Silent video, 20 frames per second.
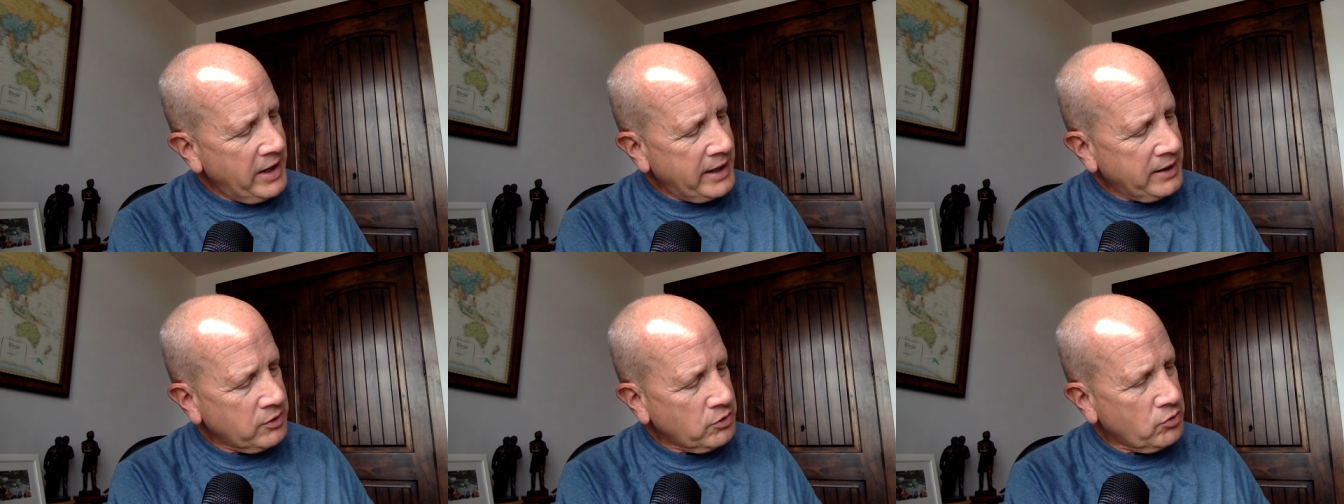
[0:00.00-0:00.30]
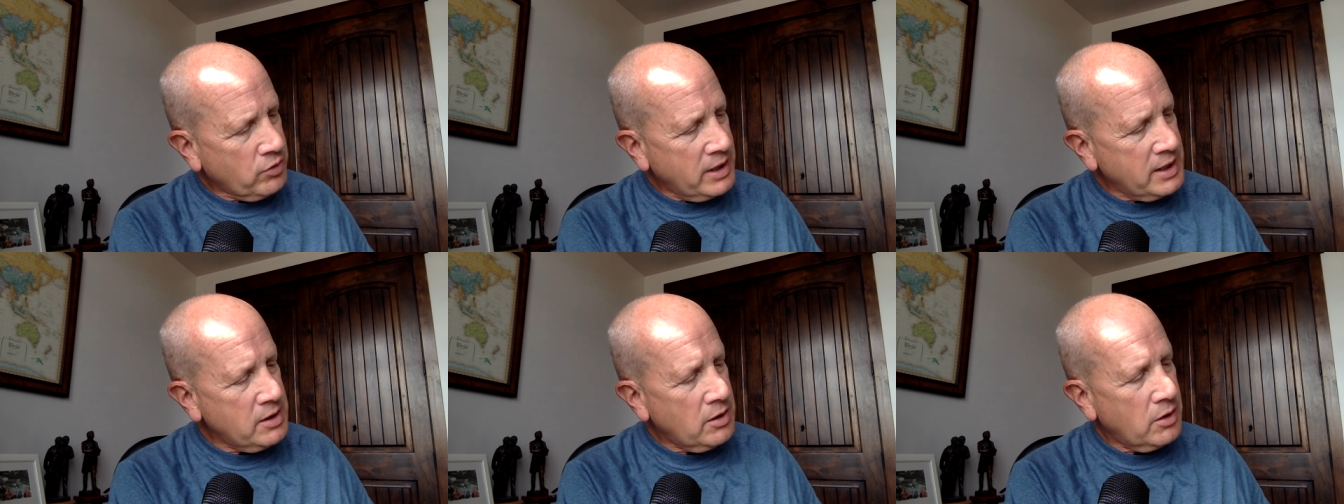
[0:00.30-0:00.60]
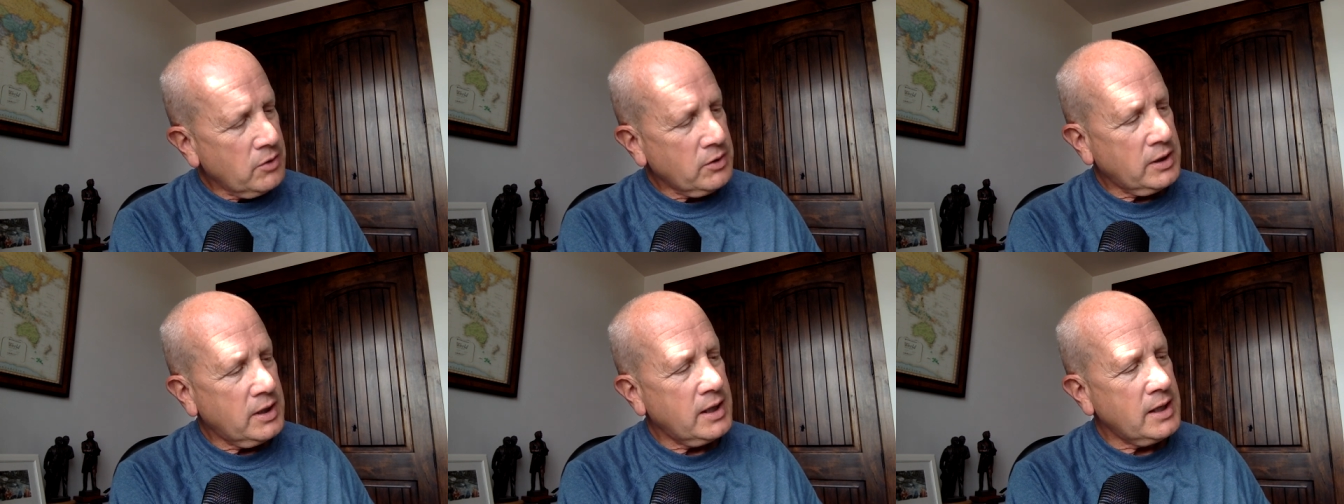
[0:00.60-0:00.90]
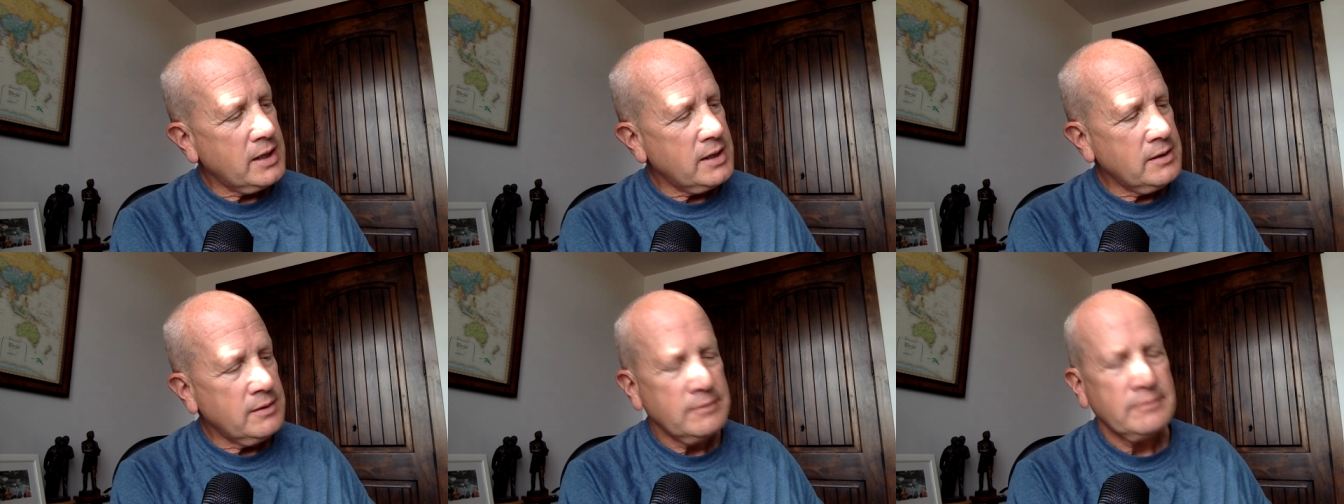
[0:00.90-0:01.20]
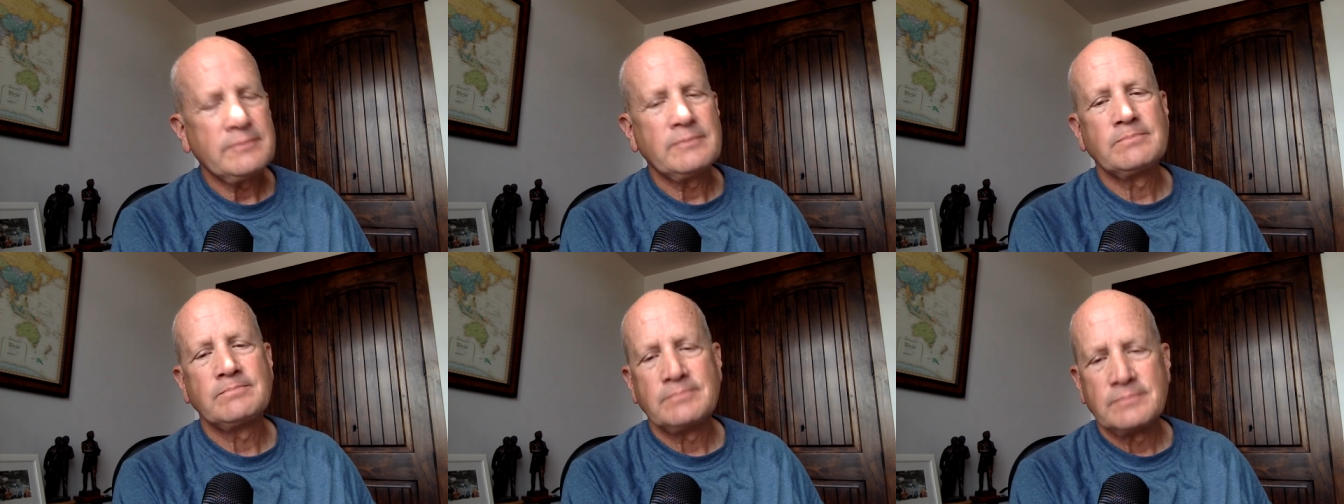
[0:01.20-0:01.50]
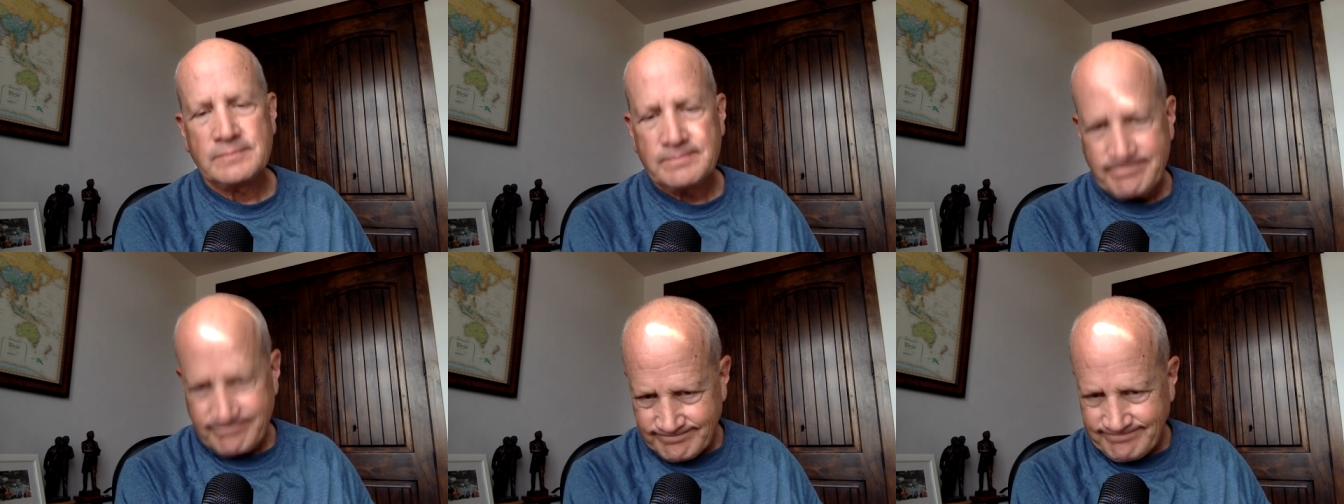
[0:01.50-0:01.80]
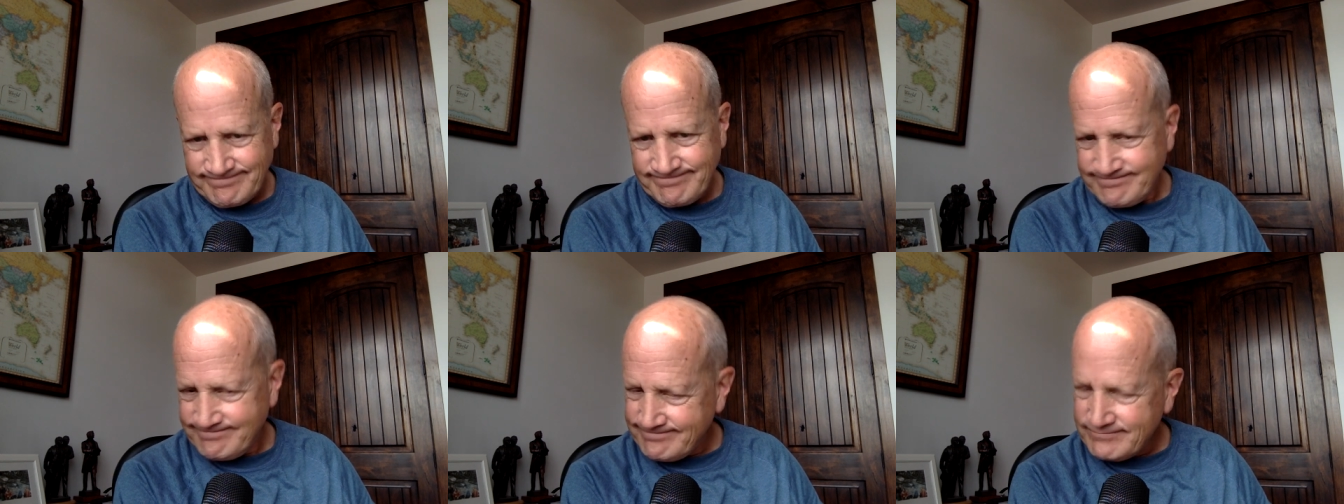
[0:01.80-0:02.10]
that great, okay,
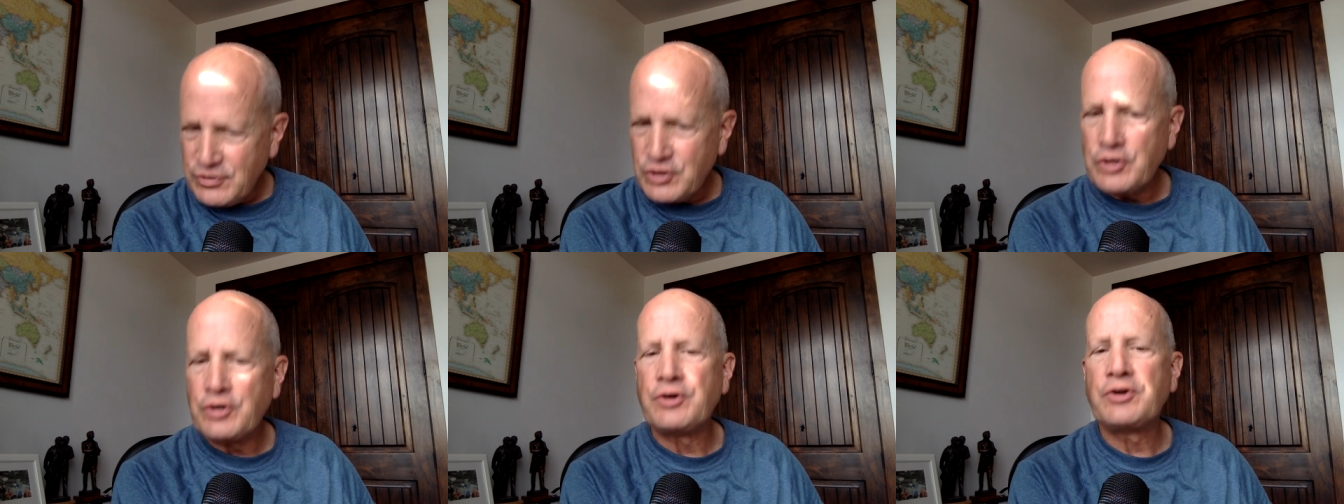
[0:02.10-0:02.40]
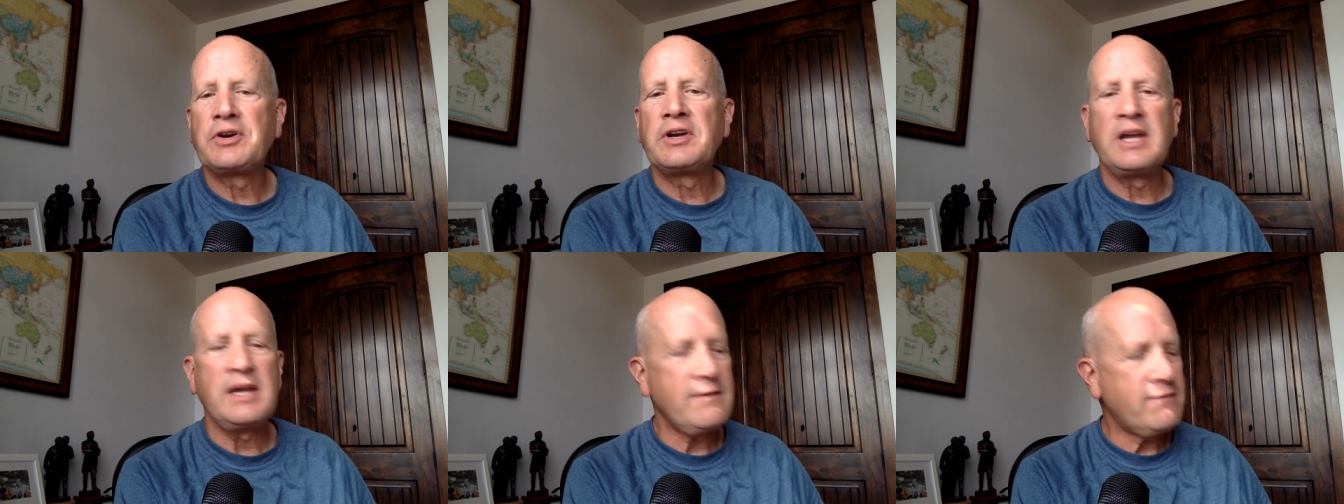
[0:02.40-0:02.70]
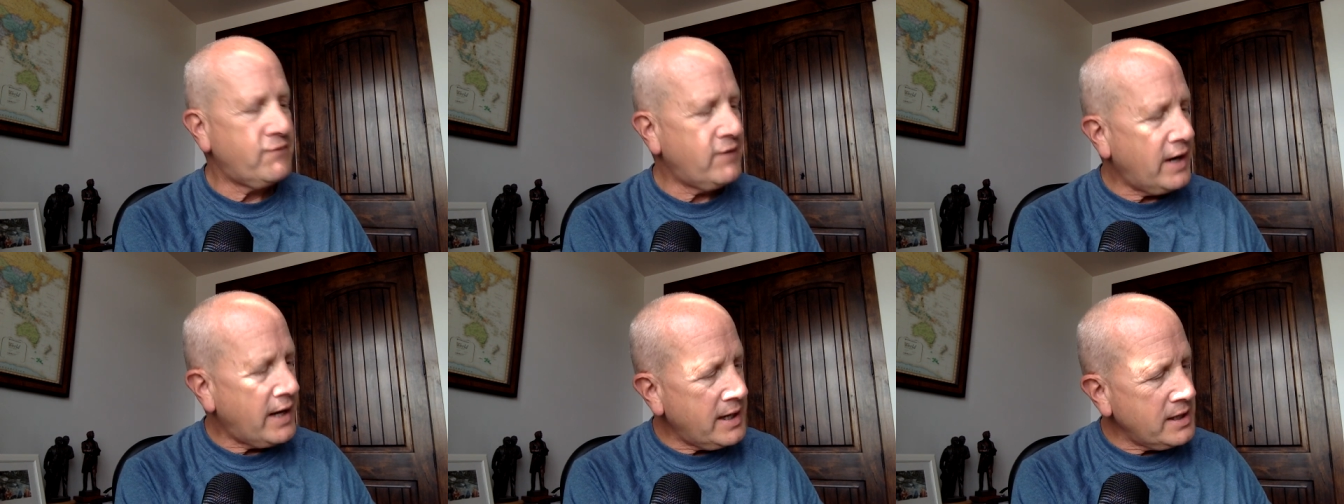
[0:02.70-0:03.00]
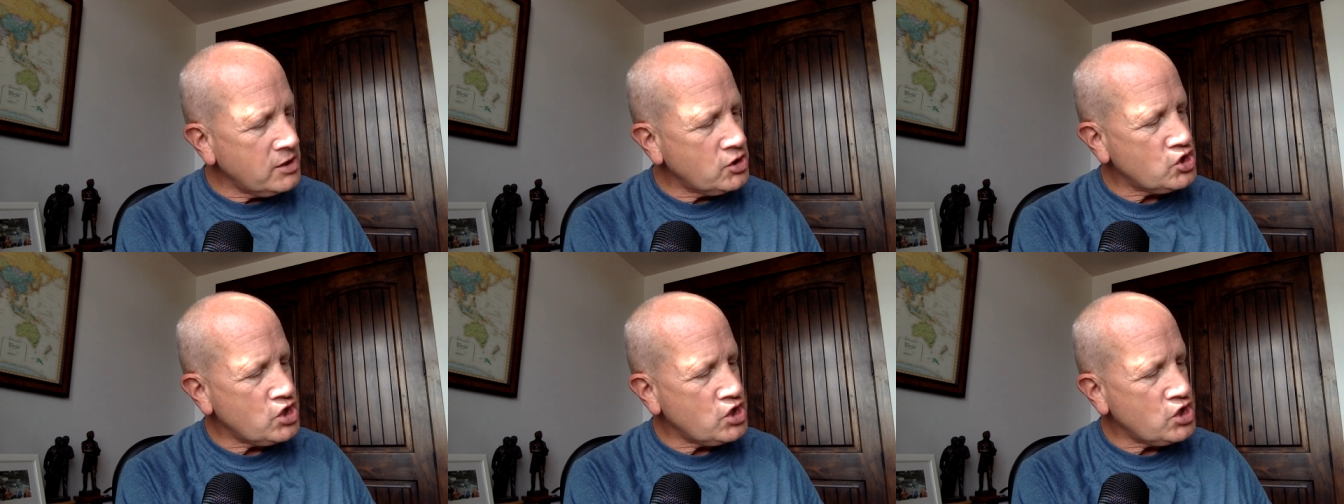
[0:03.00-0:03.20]
Third Nephi